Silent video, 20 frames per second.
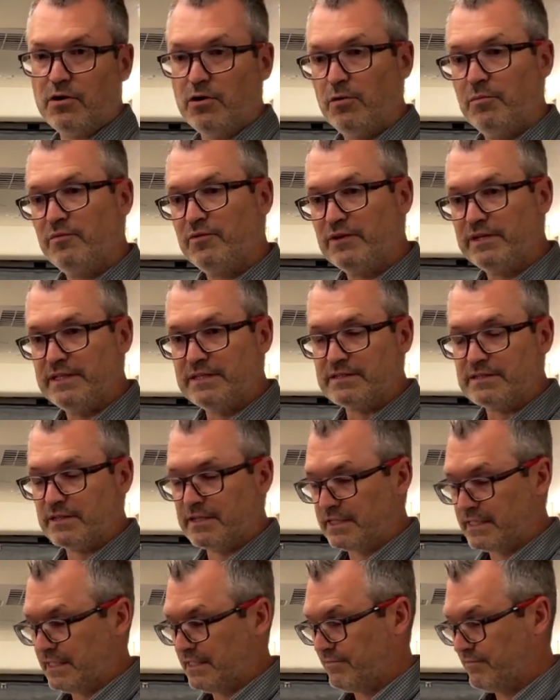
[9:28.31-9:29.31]
Hopefully it's
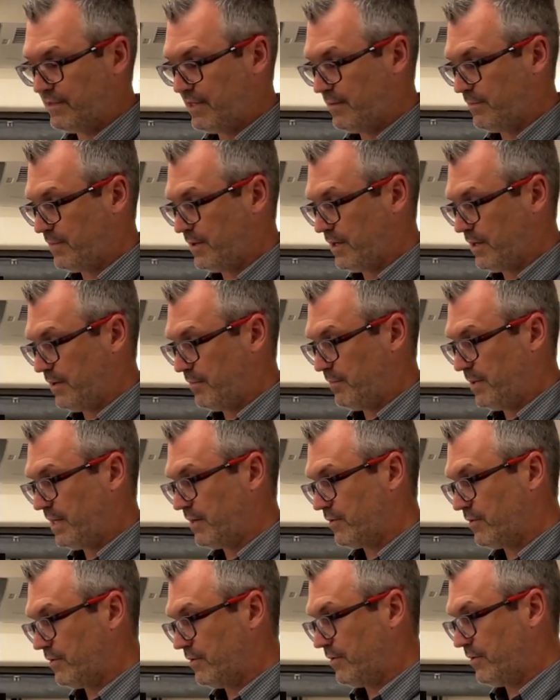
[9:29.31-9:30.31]
going to give them a
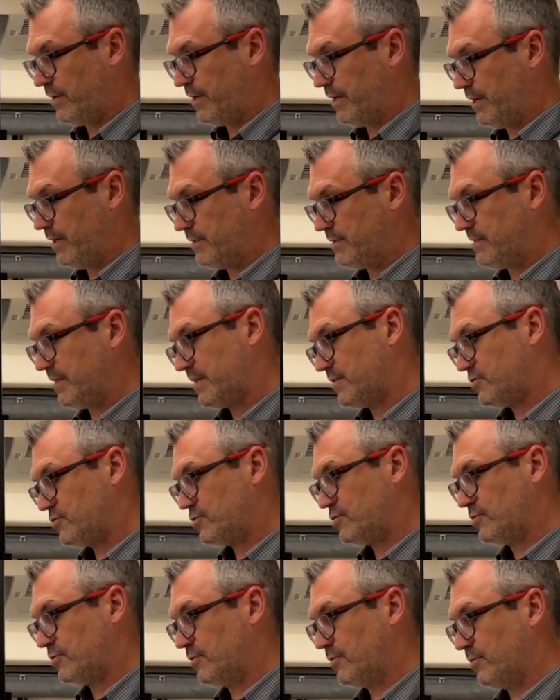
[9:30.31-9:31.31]
better
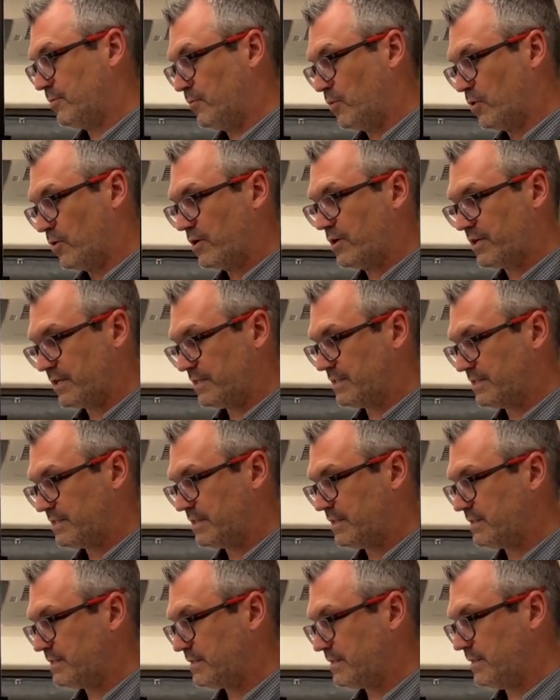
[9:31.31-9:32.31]
texture, more
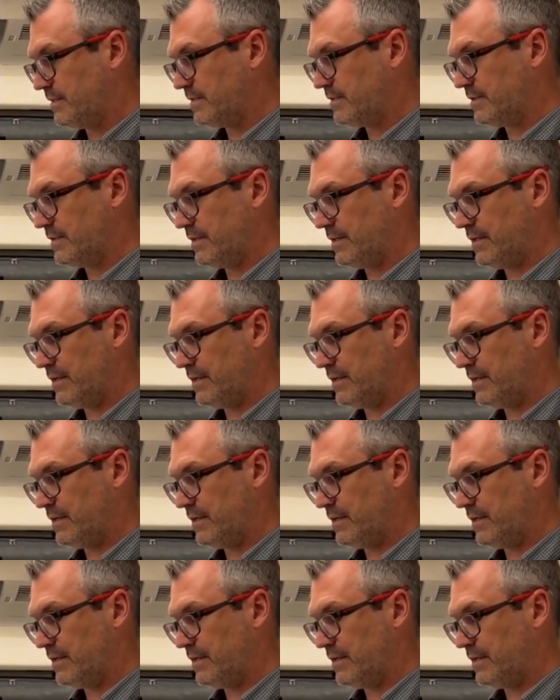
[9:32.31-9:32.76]
consistent